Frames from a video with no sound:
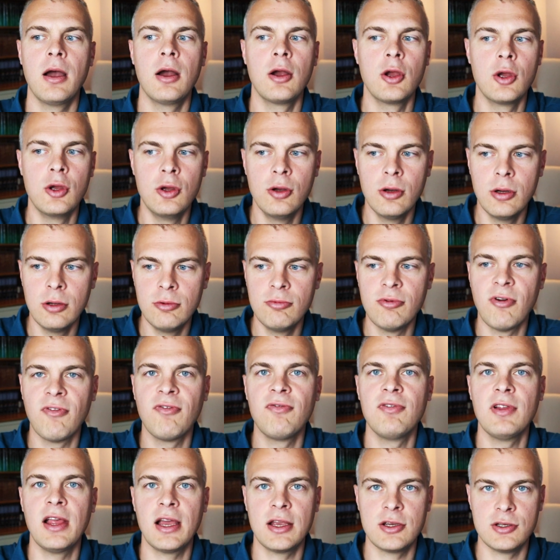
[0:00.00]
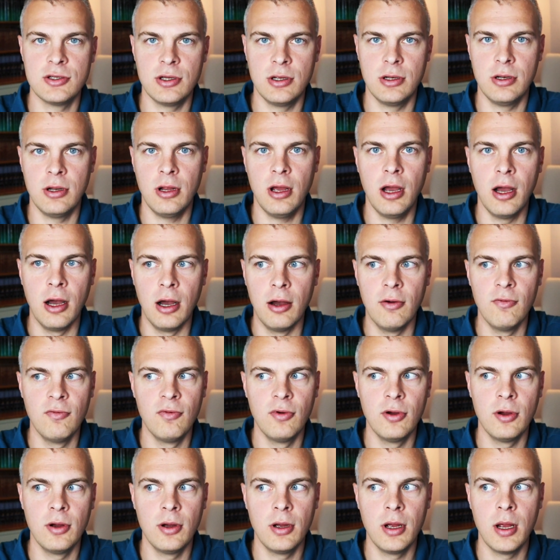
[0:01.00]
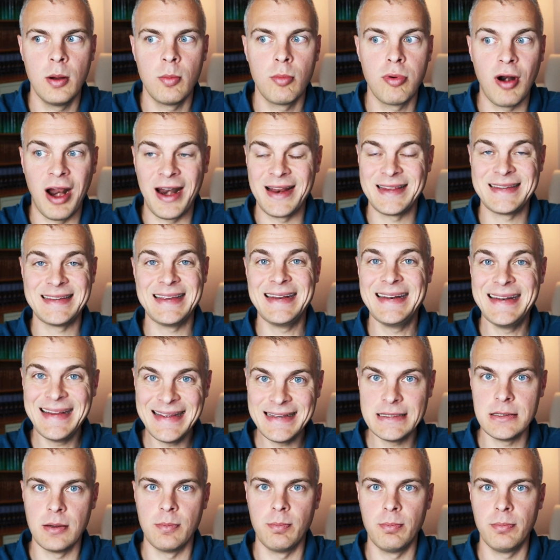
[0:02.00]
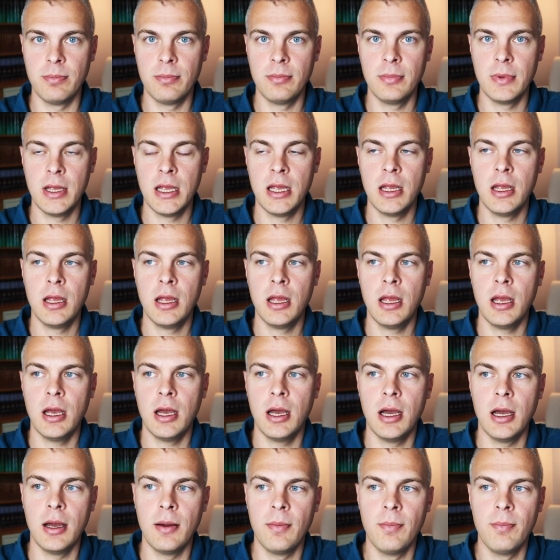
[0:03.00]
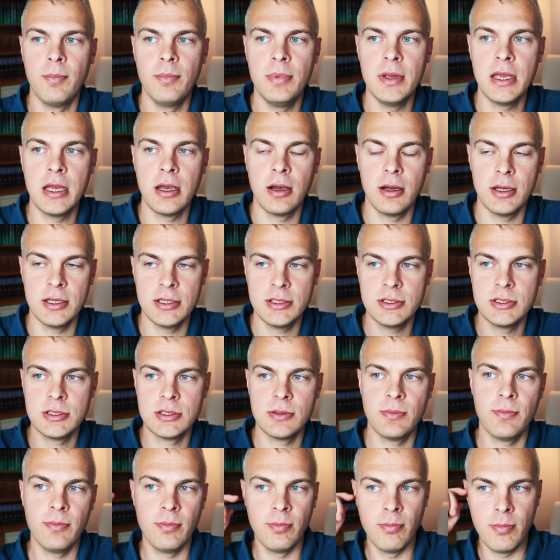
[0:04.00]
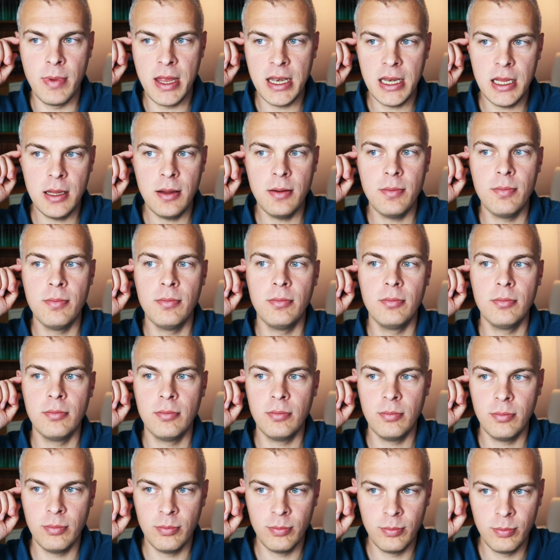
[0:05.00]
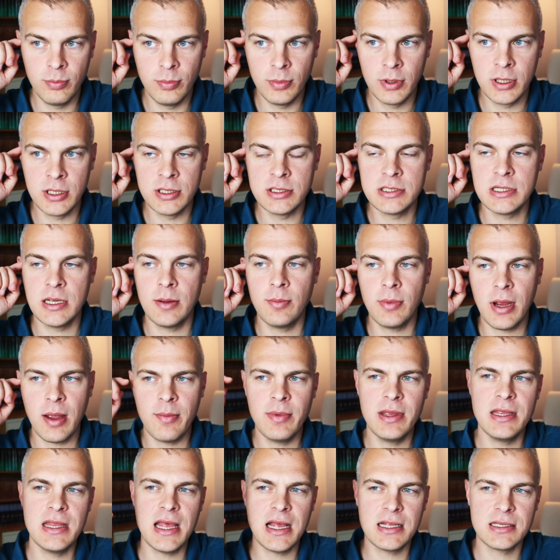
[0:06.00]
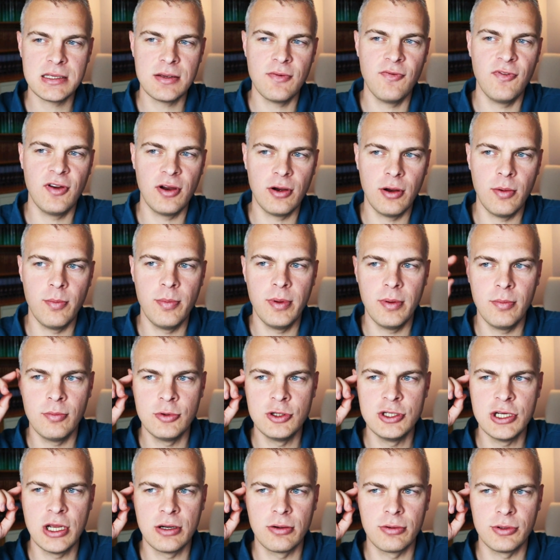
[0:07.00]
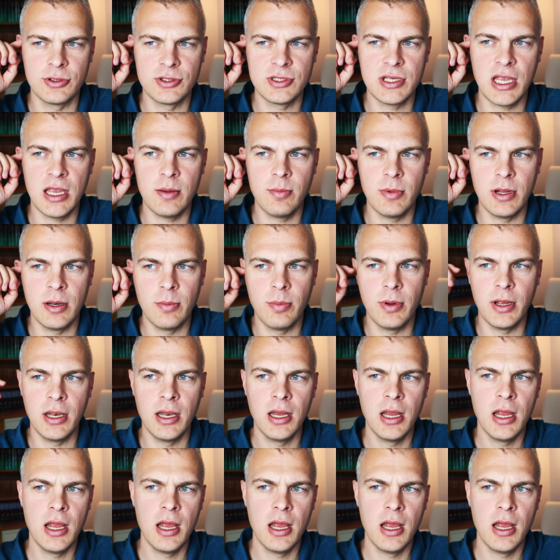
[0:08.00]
a good reflection of Protestantism, because many I mean, that's a very general statement, but